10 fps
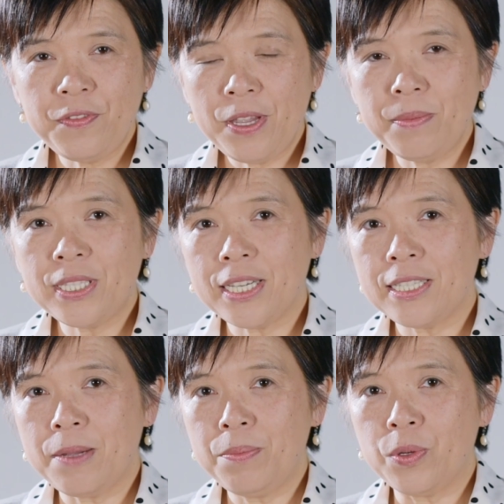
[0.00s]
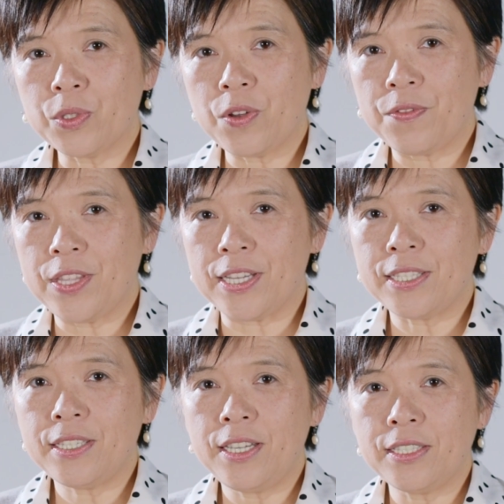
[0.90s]
famous examples of
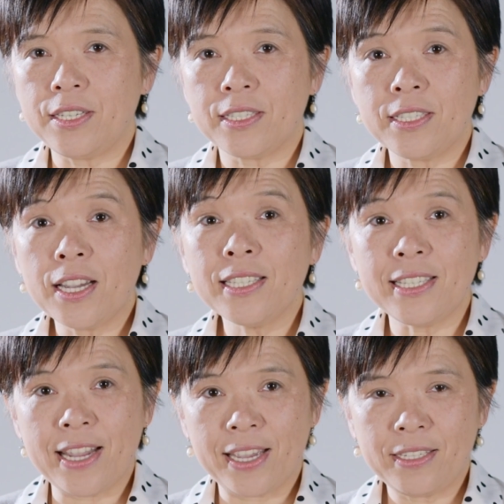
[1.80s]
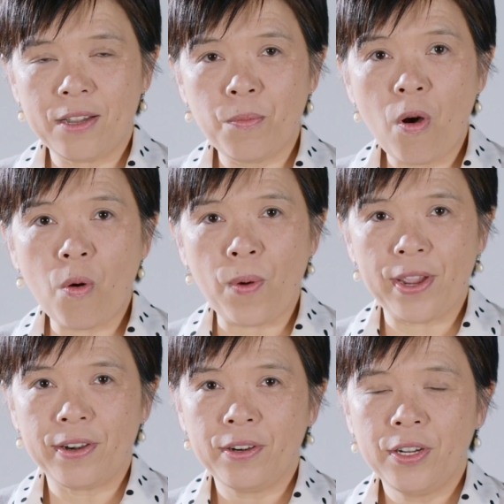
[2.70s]
this is the Stuxnet
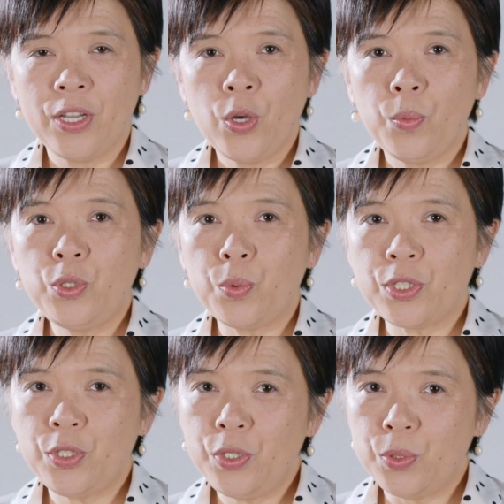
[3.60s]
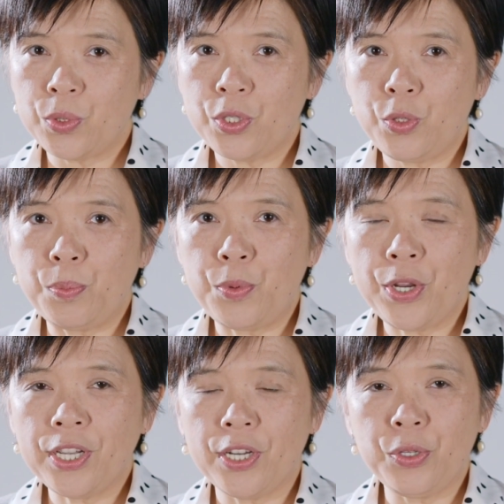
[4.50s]
malware, which was used to
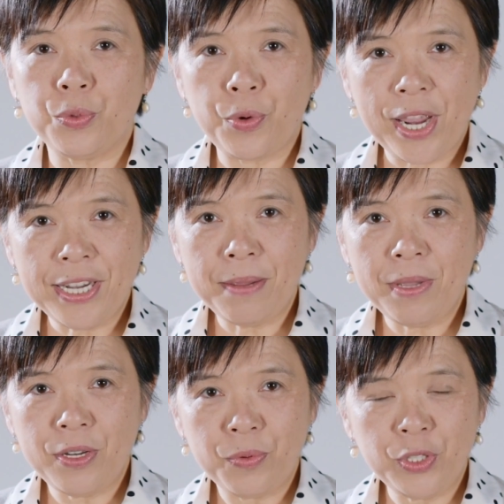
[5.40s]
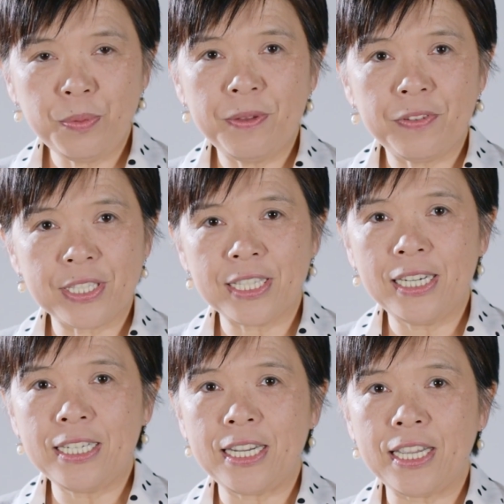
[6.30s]
bring a uranium enrichment
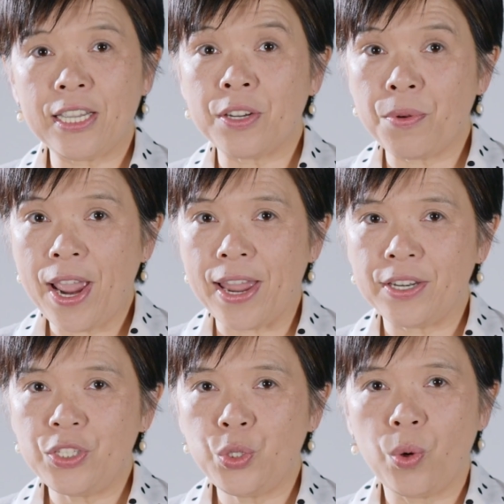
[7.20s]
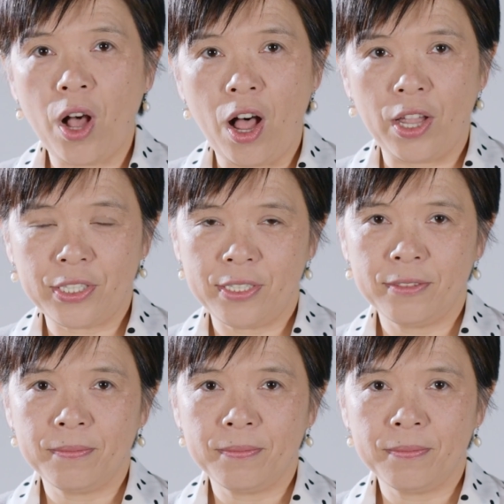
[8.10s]
facility in Iran to a halt.